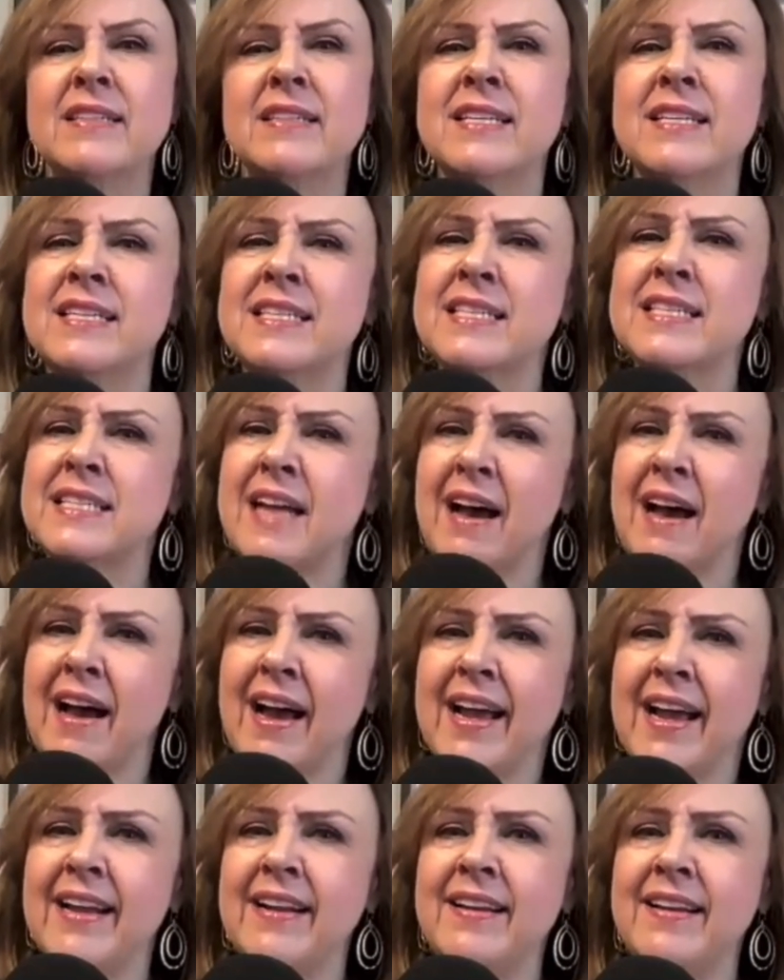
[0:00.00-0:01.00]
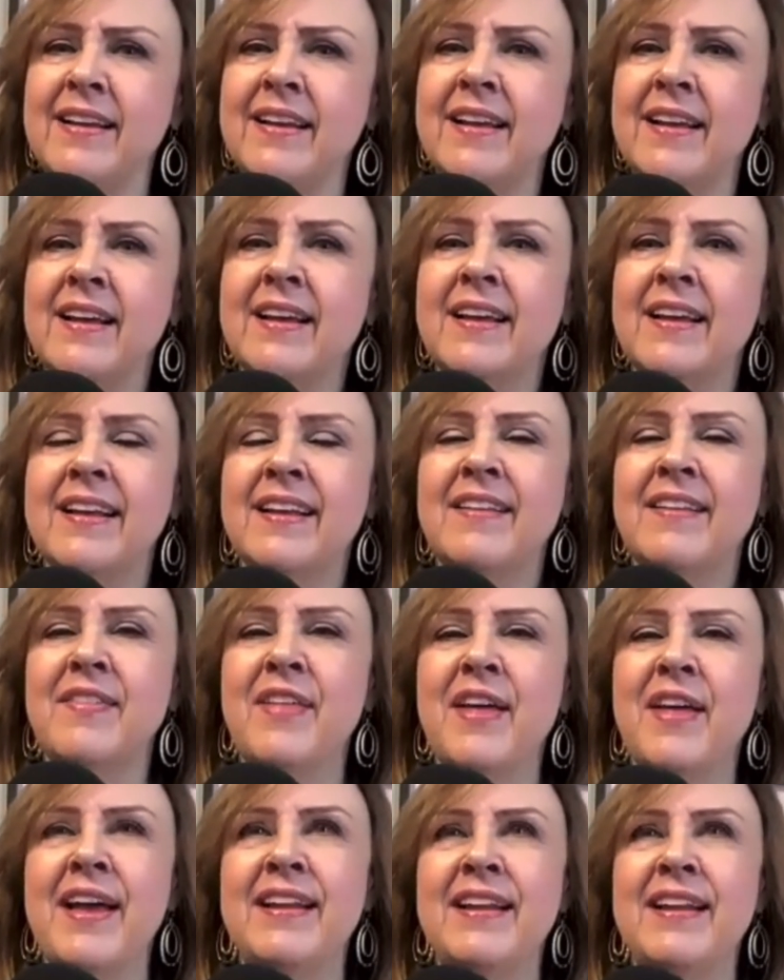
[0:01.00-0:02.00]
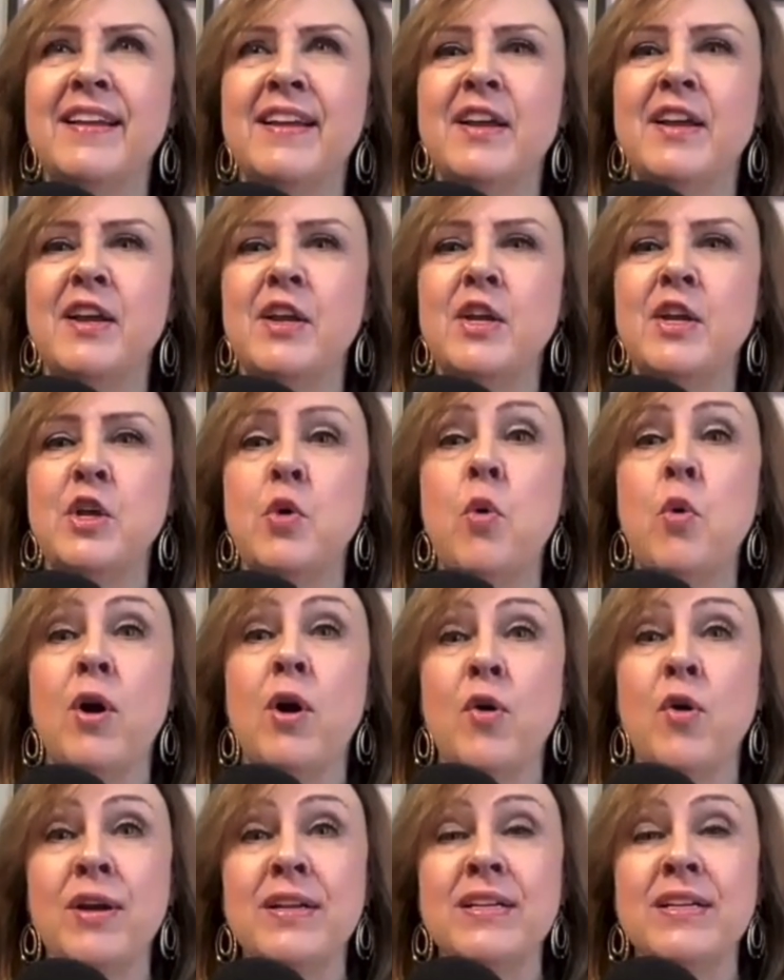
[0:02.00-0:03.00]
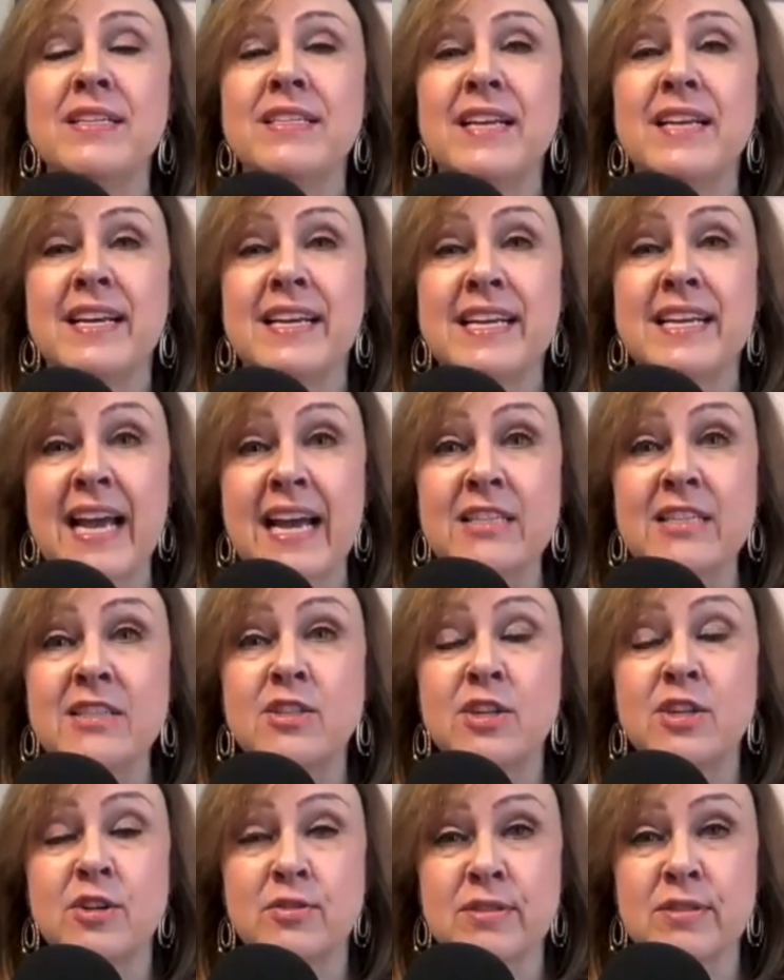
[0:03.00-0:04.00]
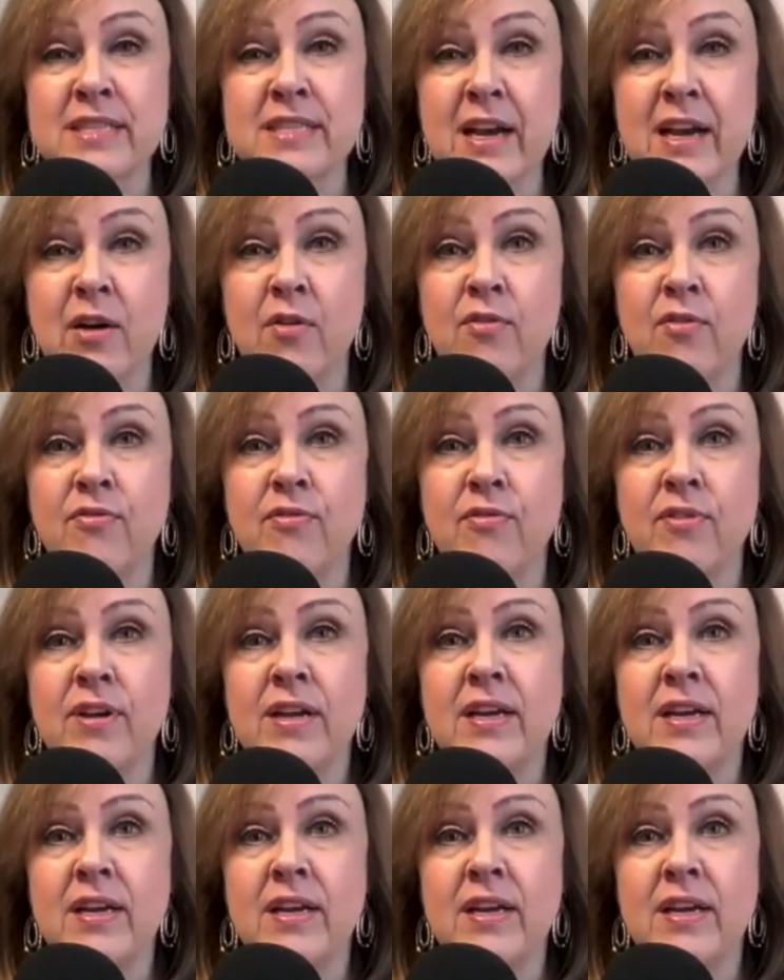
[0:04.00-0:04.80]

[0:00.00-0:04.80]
Decide that you are going to say yes to yourself.